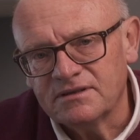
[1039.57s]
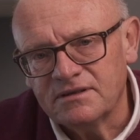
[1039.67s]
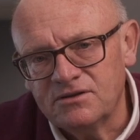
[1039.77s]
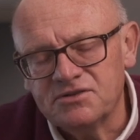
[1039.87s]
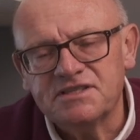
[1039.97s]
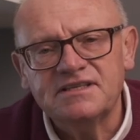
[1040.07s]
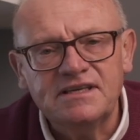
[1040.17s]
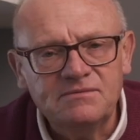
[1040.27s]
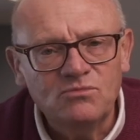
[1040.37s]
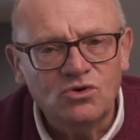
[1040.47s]
You
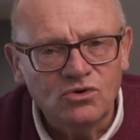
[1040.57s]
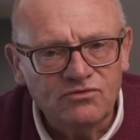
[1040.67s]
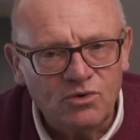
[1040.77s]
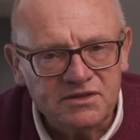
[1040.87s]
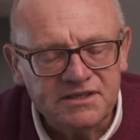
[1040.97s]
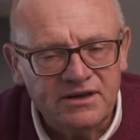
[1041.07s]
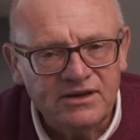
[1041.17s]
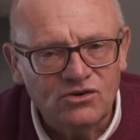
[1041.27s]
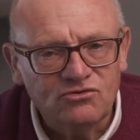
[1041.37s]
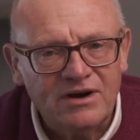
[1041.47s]
see more of what's going
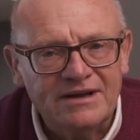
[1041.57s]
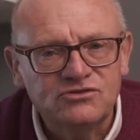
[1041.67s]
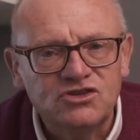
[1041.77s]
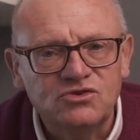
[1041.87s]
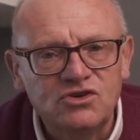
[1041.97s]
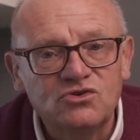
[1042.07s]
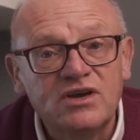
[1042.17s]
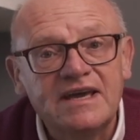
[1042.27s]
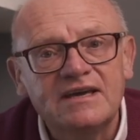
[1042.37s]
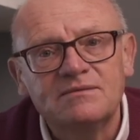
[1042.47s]
on around you, you
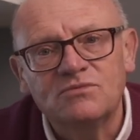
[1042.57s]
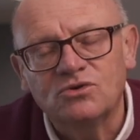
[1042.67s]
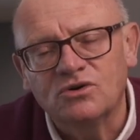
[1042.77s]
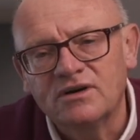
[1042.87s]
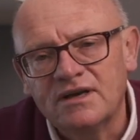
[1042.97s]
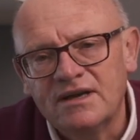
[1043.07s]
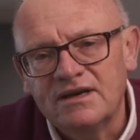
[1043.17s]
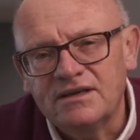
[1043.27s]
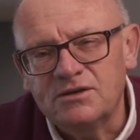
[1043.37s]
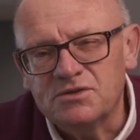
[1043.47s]
hear more,
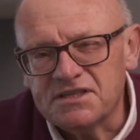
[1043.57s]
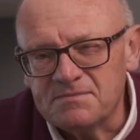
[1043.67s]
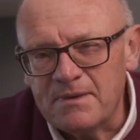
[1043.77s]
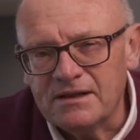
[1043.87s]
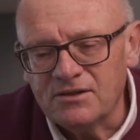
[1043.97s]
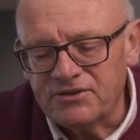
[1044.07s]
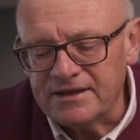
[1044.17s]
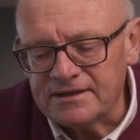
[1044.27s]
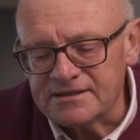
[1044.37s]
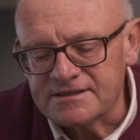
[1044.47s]
you smell
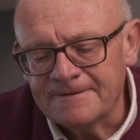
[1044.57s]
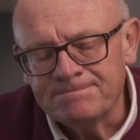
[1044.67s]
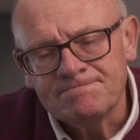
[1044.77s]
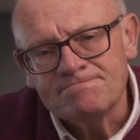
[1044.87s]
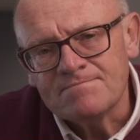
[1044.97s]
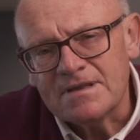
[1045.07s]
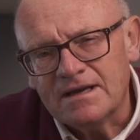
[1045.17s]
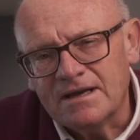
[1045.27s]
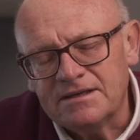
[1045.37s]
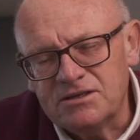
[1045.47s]
things,
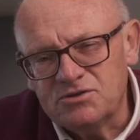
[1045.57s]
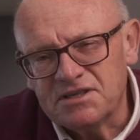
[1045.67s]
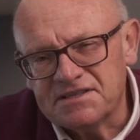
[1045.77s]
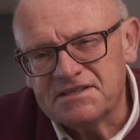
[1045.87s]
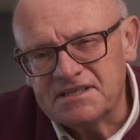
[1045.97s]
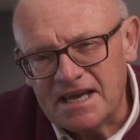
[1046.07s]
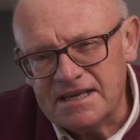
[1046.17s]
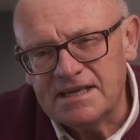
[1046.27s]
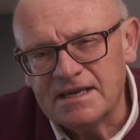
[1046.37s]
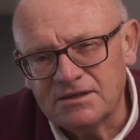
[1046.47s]
and you just
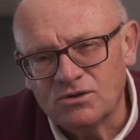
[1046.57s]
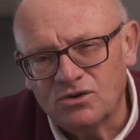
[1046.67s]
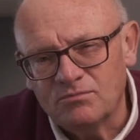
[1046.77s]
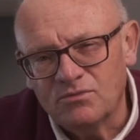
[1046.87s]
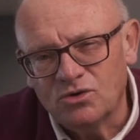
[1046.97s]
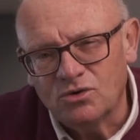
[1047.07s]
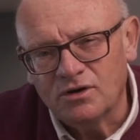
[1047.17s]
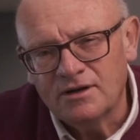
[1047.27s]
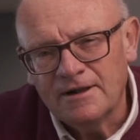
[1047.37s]
take in a lot more.